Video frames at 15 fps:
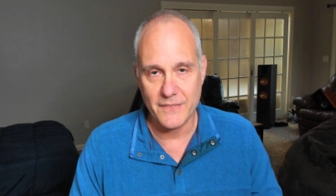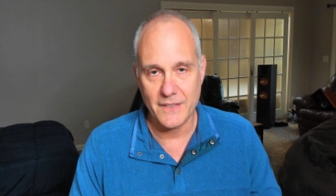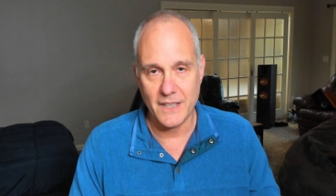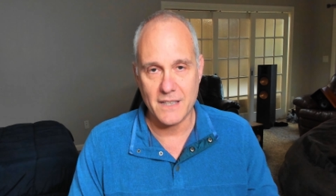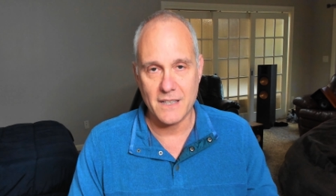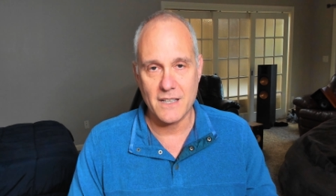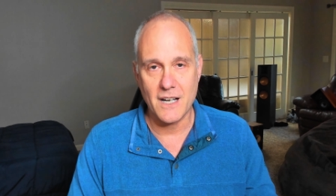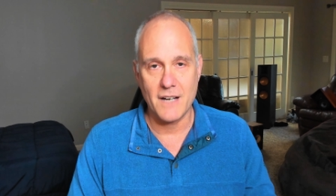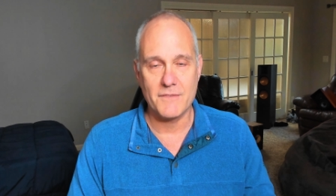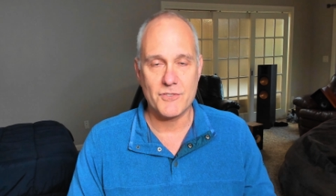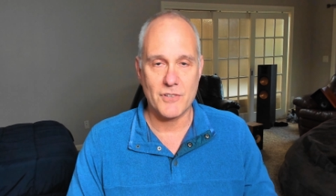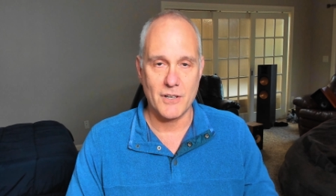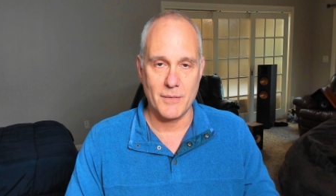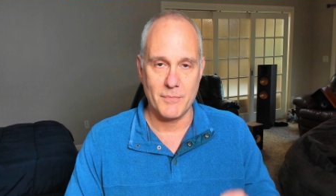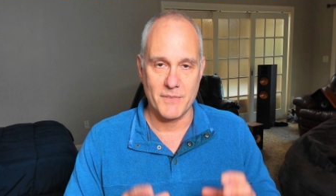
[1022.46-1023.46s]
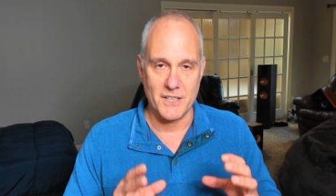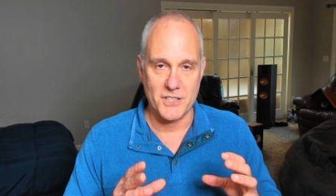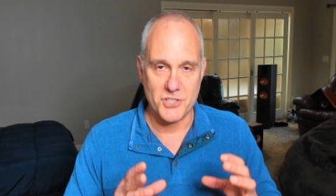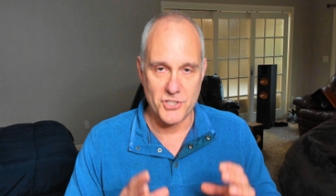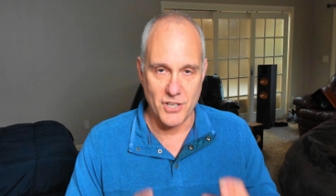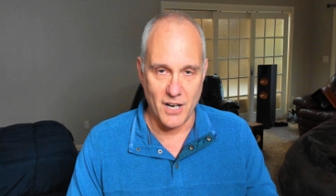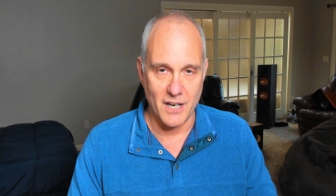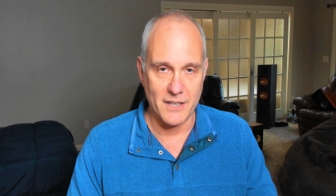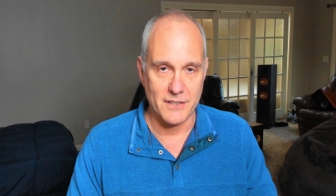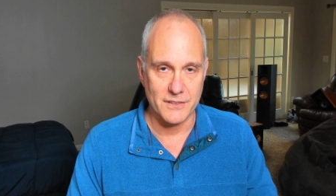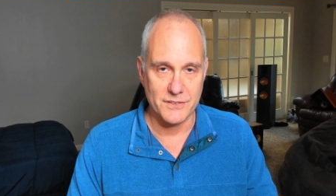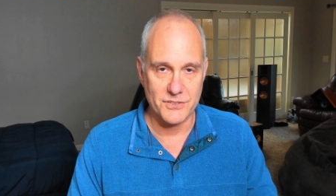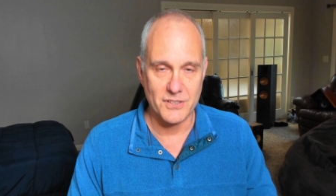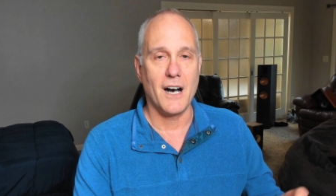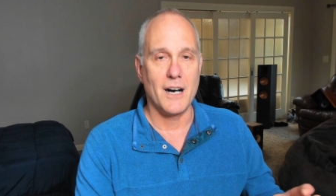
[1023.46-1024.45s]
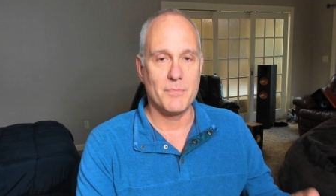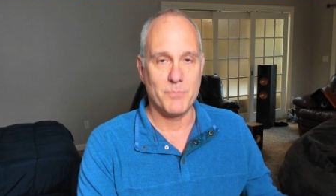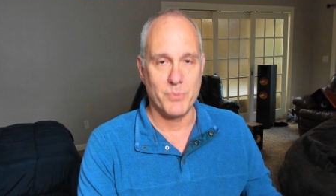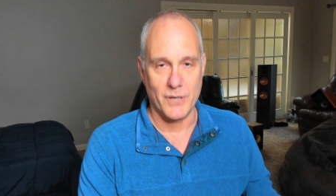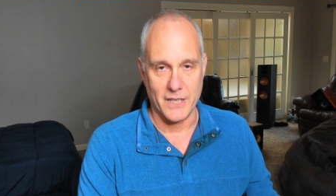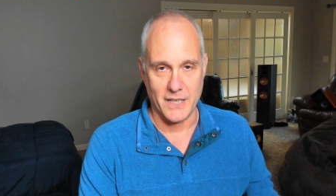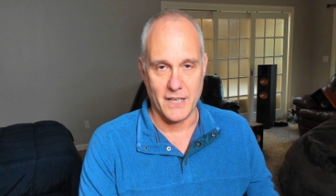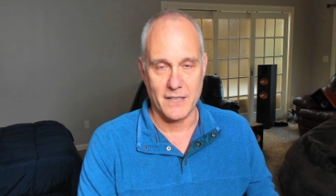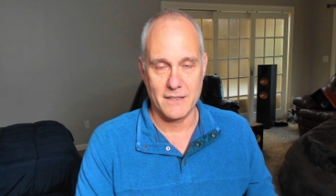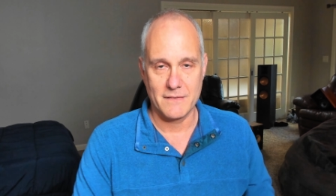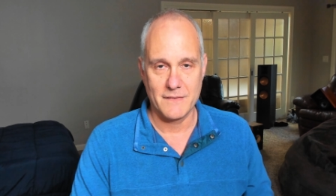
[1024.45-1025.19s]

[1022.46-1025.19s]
it comes from the child's upbringing.